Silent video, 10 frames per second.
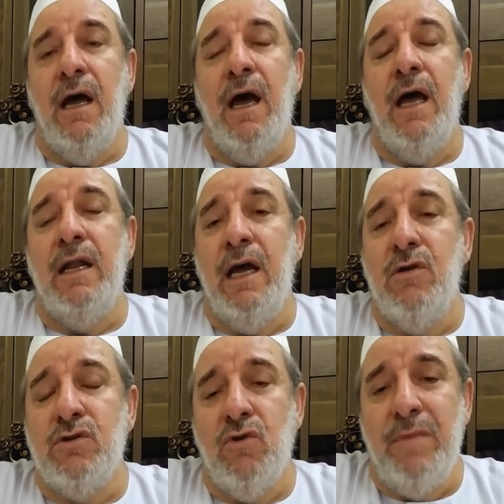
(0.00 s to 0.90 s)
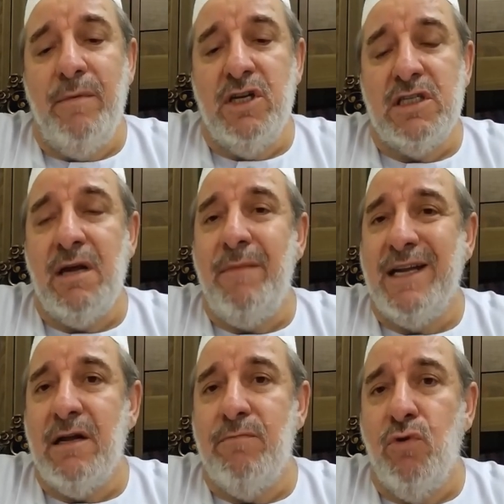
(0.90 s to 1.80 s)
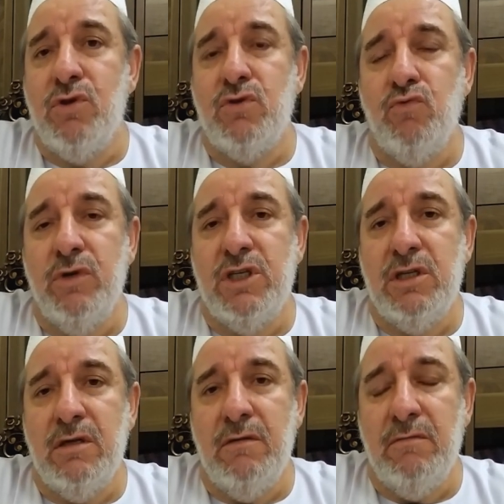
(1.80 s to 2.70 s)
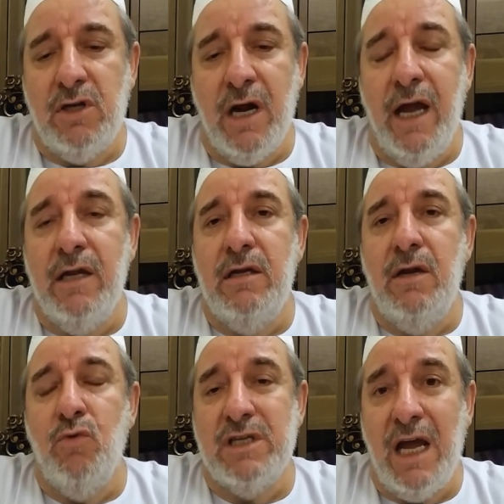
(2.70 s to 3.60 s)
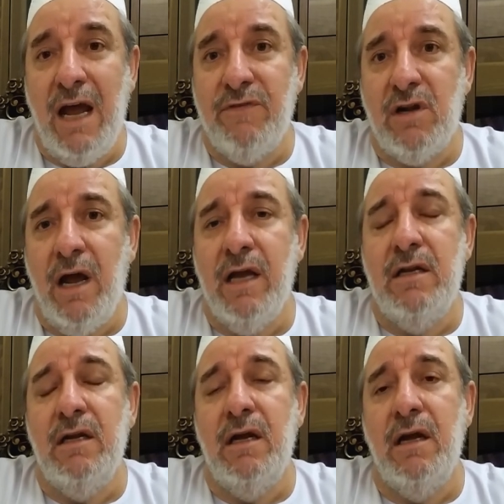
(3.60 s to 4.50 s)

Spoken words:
And I also published some other books which I have tried